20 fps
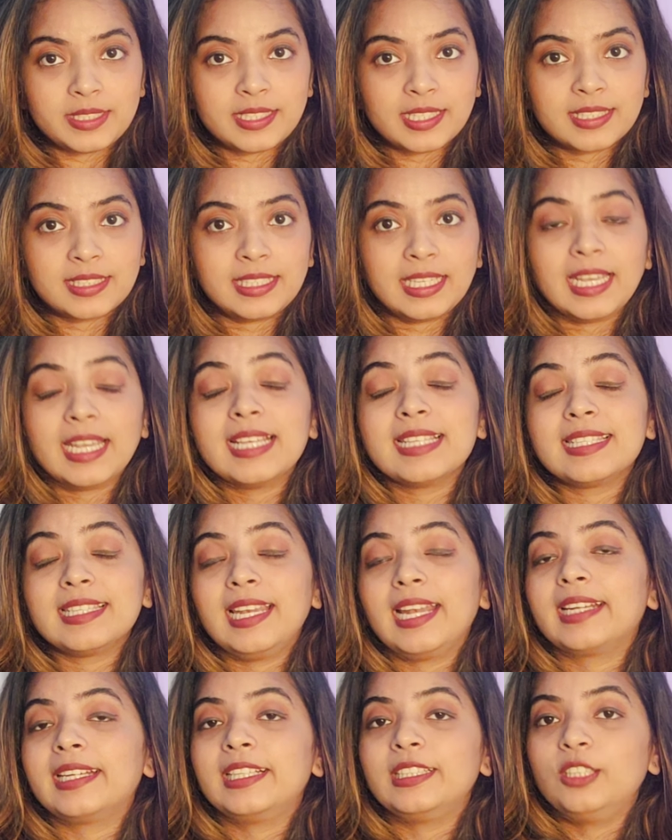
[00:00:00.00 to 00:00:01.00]
sixty is
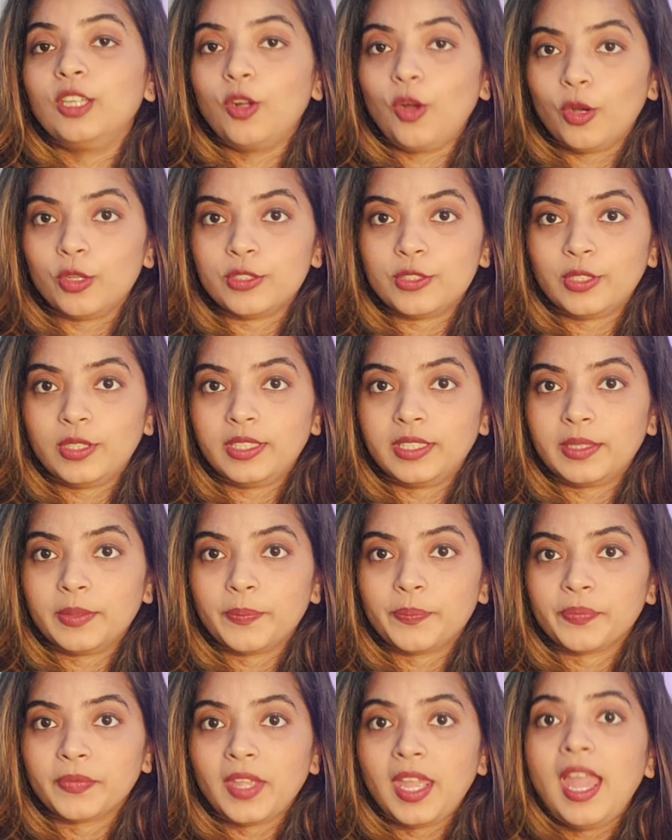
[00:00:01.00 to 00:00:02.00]
select the consulate.
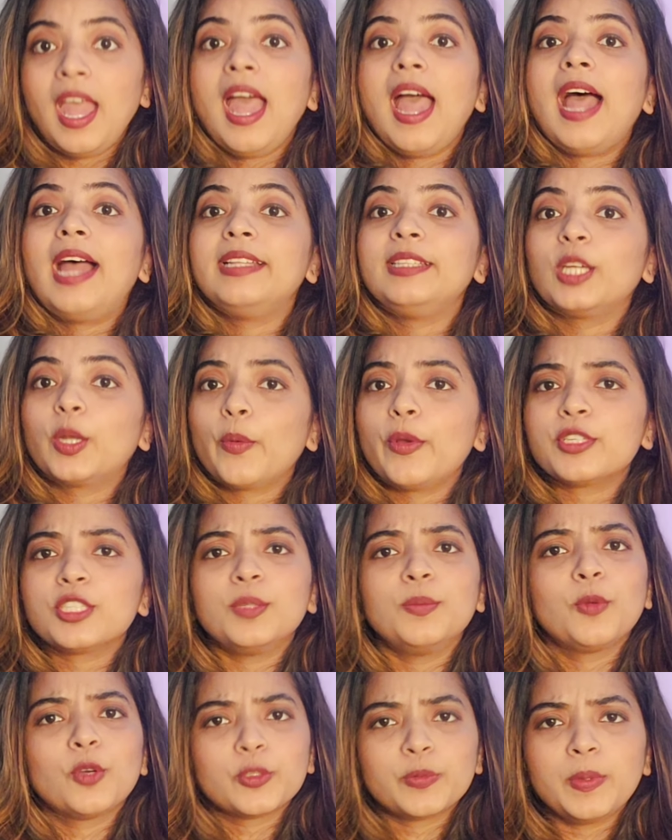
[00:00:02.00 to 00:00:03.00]
And the question
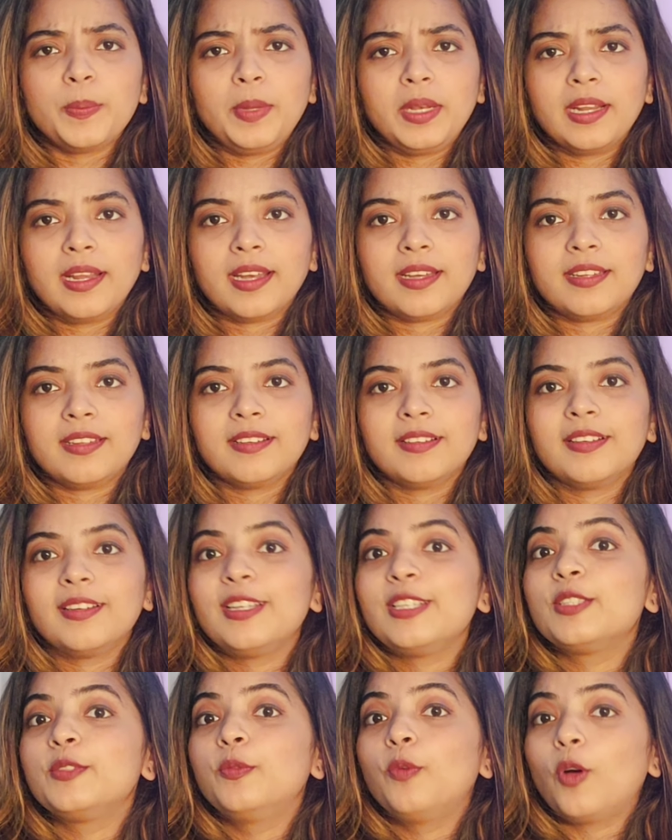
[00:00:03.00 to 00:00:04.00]
most people get here
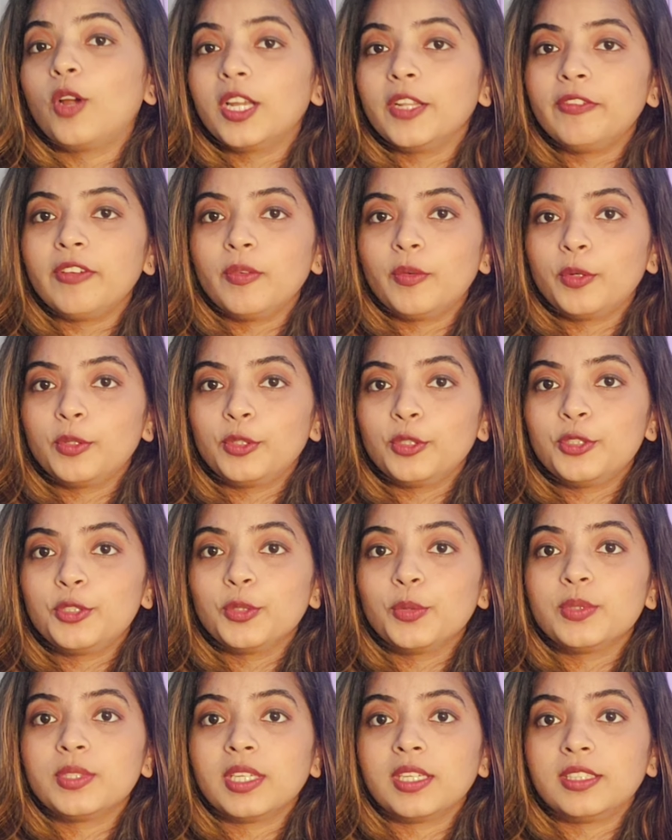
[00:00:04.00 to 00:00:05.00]
is, what if I want to
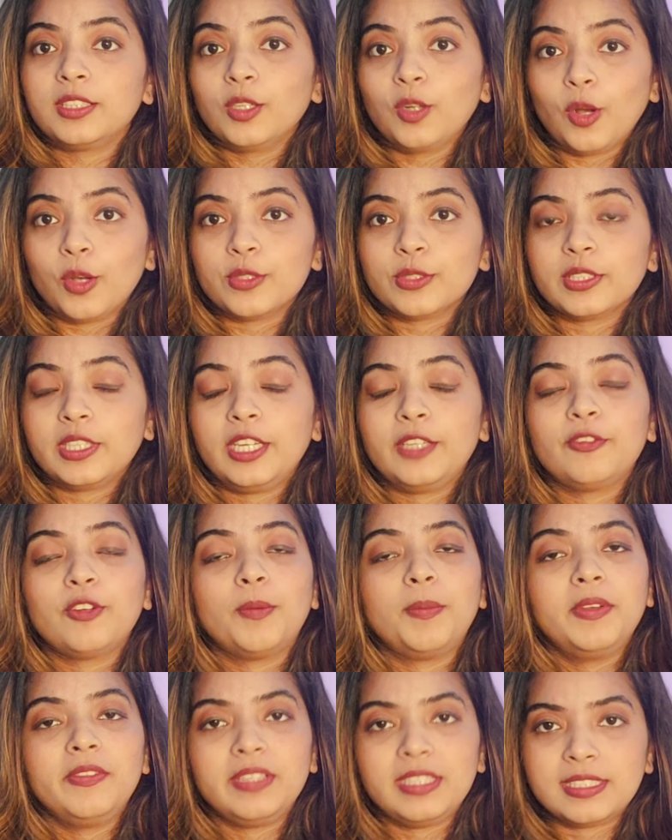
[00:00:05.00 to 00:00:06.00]
choose another consulate for
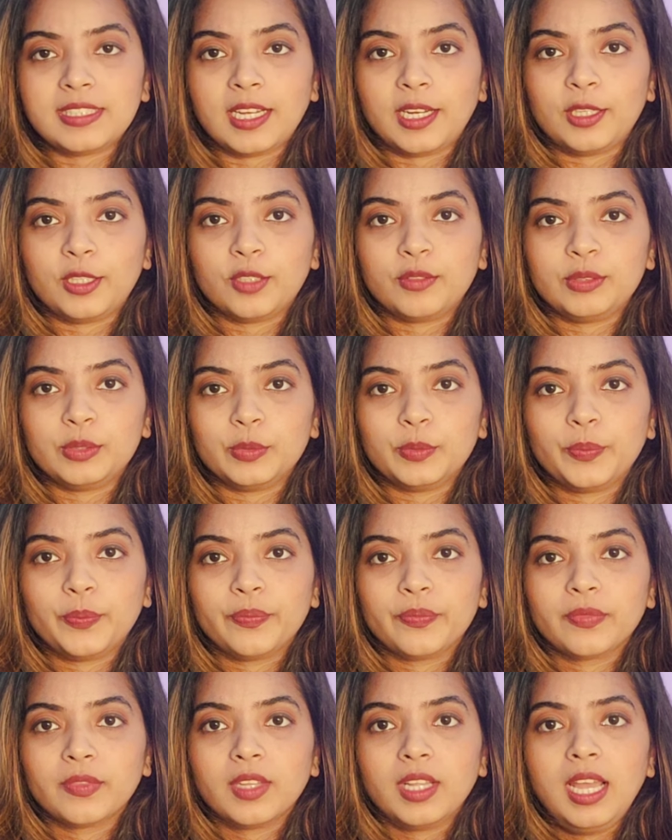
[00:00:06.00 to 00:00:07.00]
my visa interview?
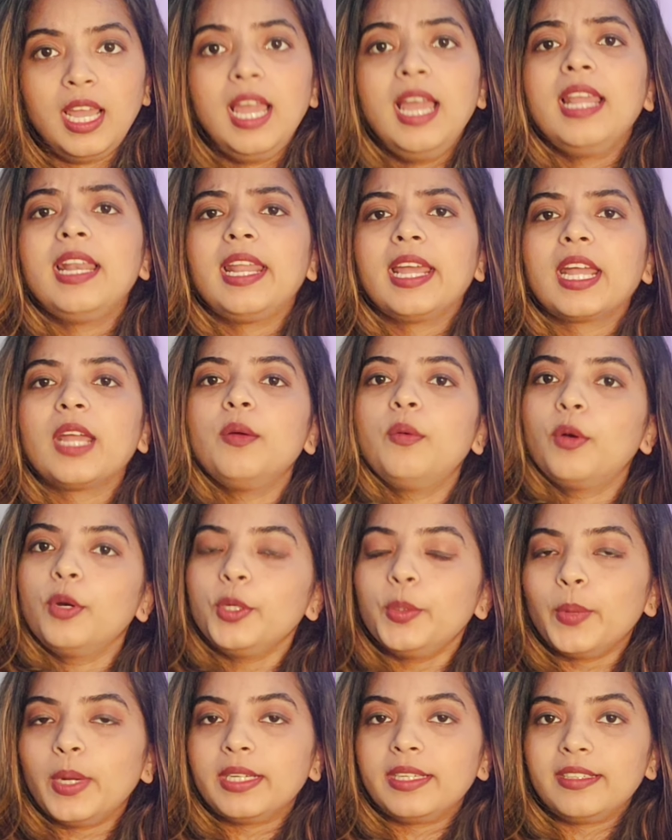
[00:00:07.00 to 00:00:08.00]
Like, I want
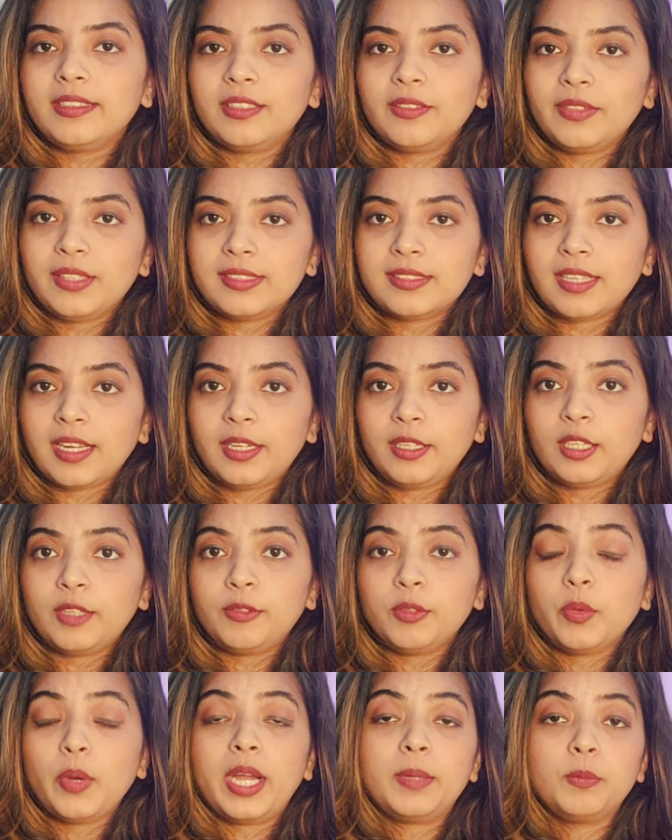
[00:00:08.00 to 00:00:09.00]
to attend the visa
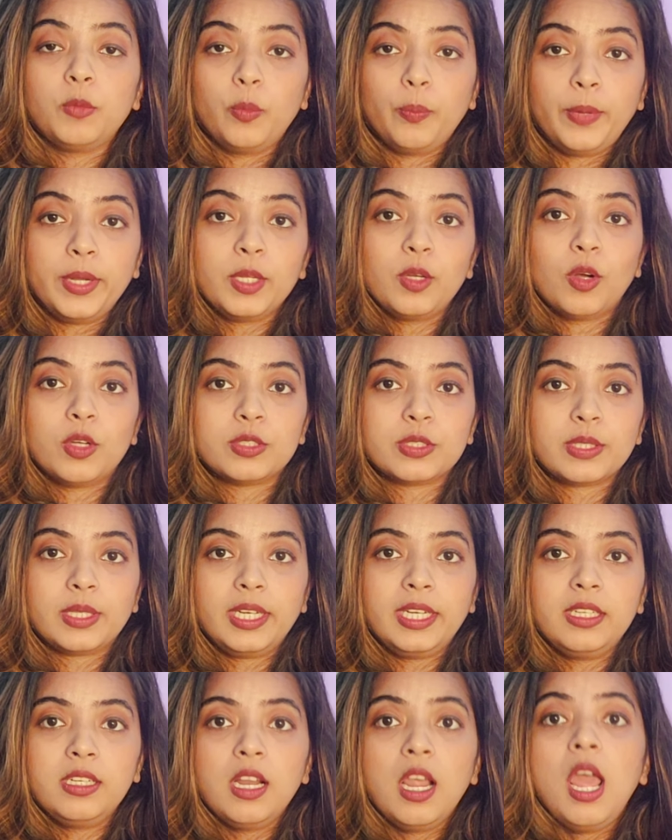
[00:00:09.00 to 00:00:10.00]
interview at Mumbai
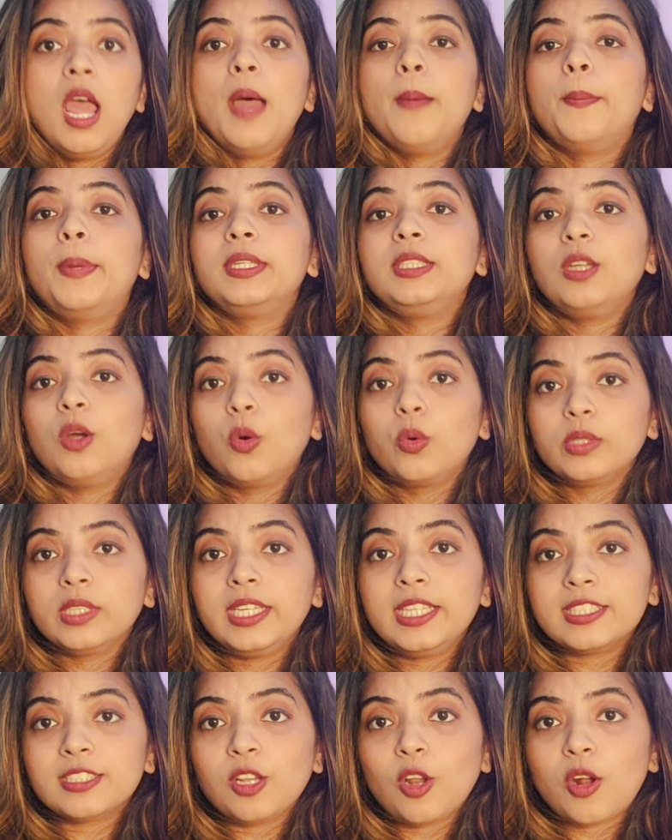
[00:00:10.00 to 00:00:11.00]
consulate, but the
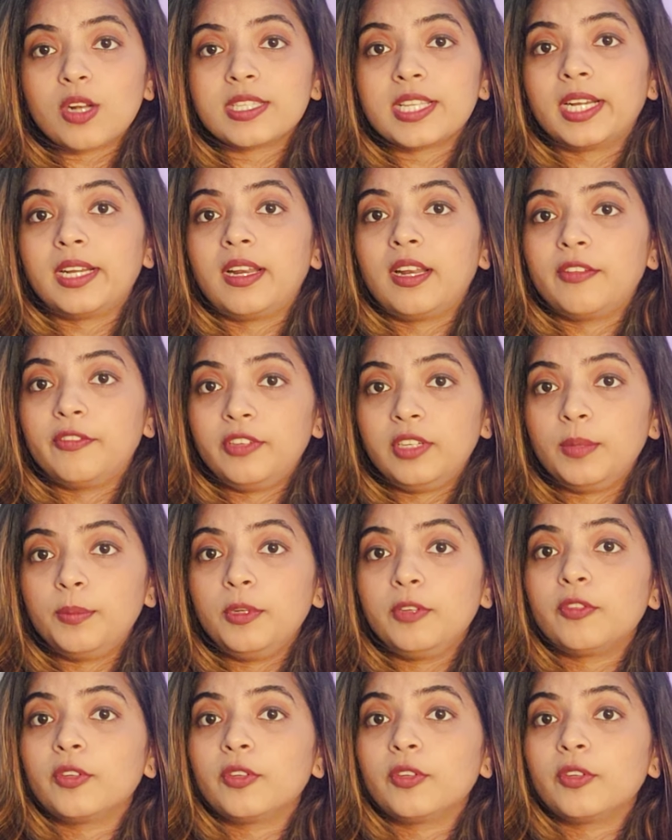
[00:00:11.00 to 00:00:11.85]
only slots that are available